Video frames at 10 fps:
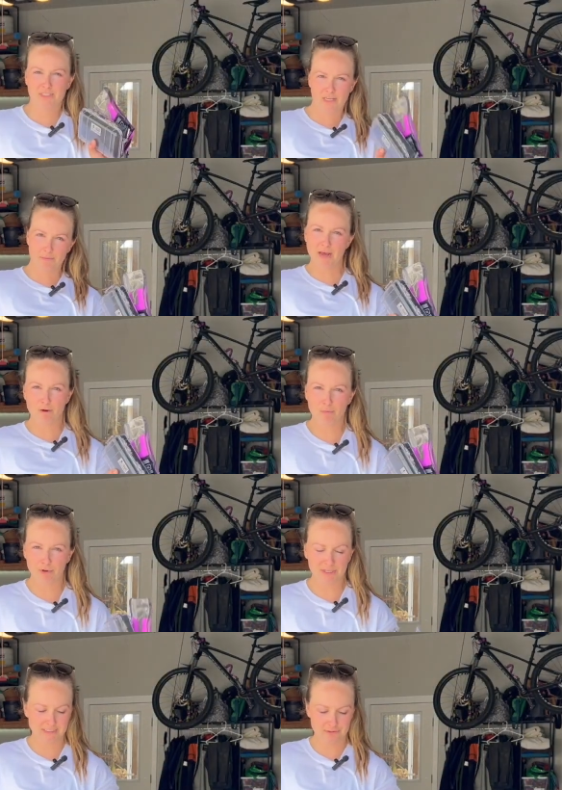sub
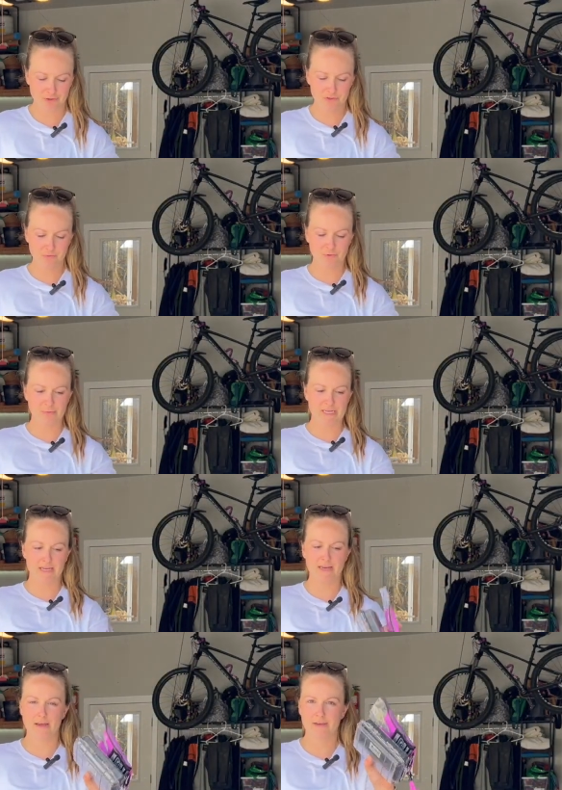paddleboard essentials would
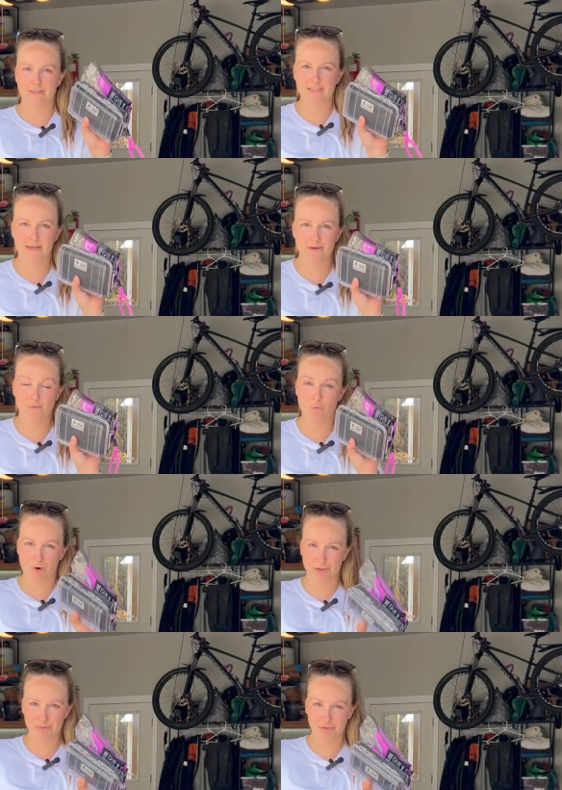be some
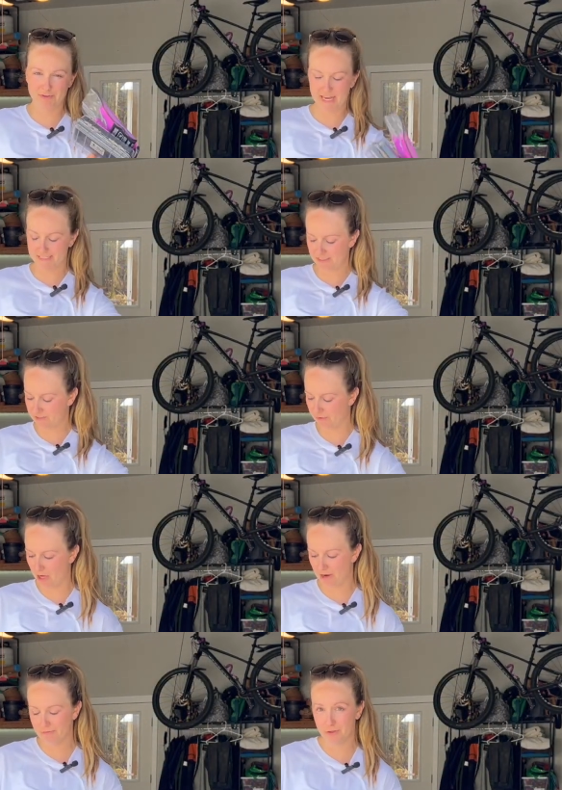waterproof cases for
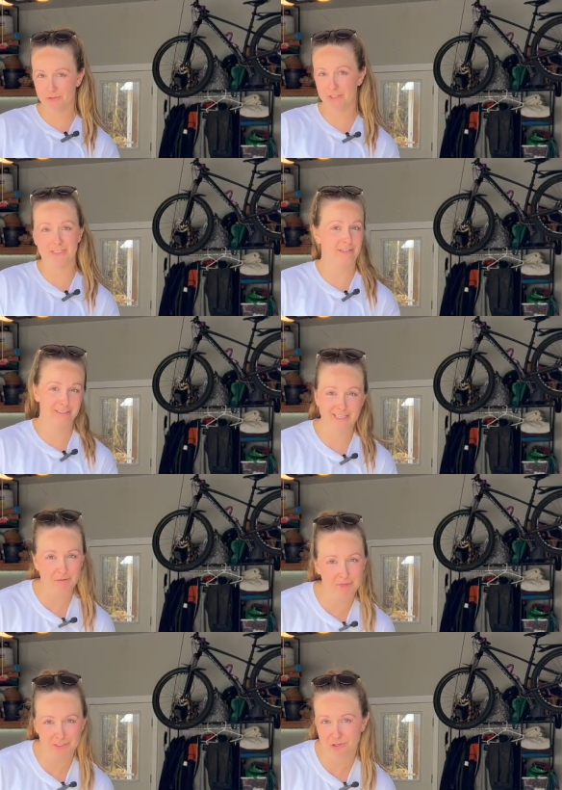our phone so that you can take
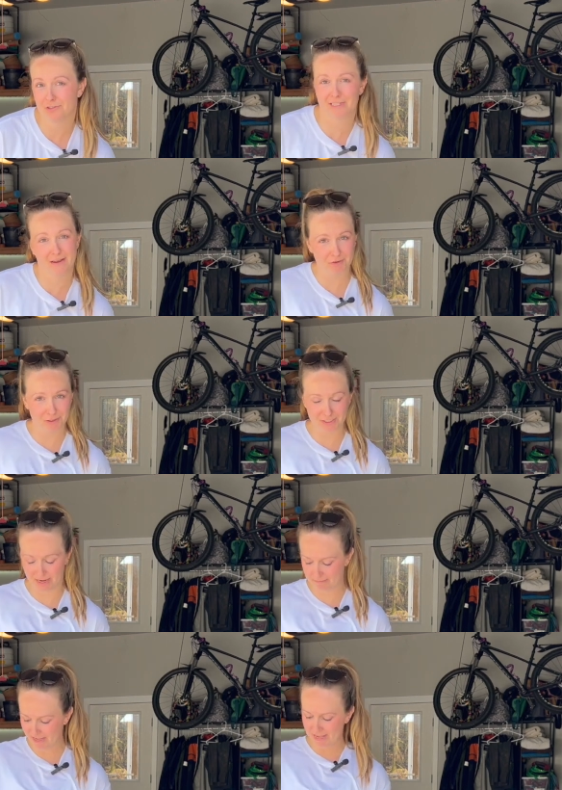pictures and have a good
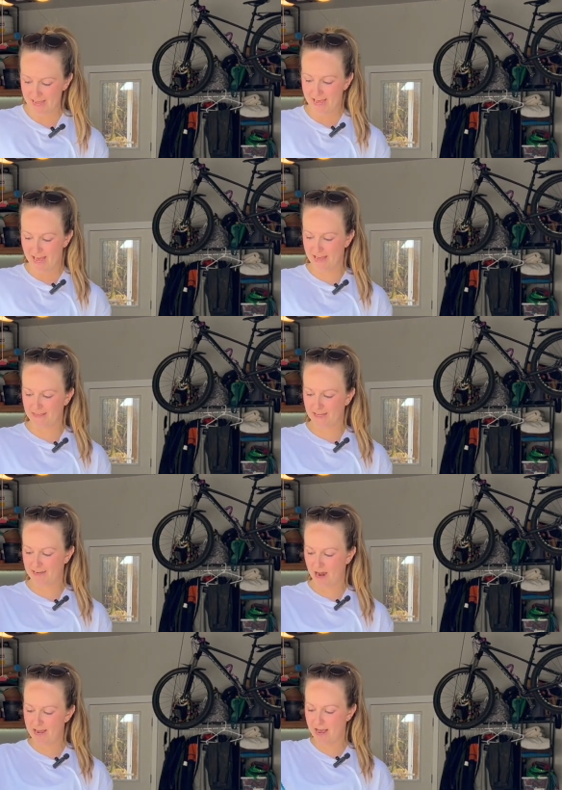time. And
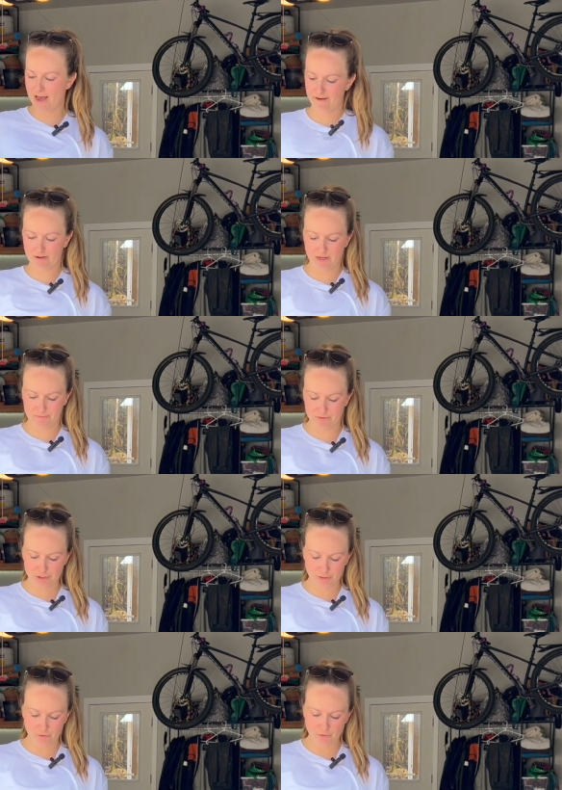then I have um,
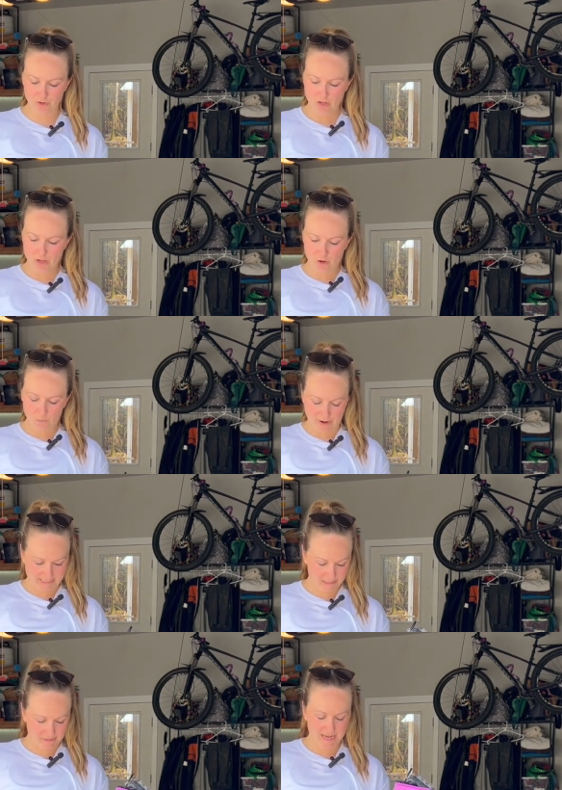two
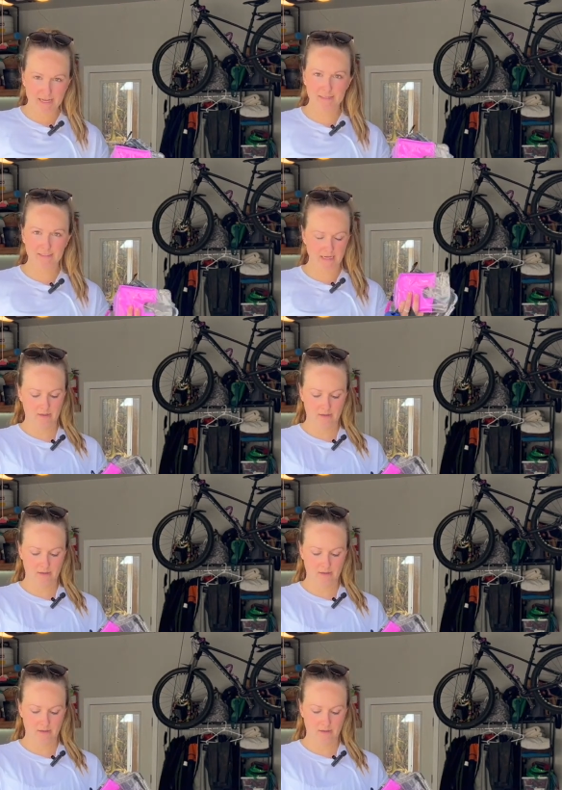waistband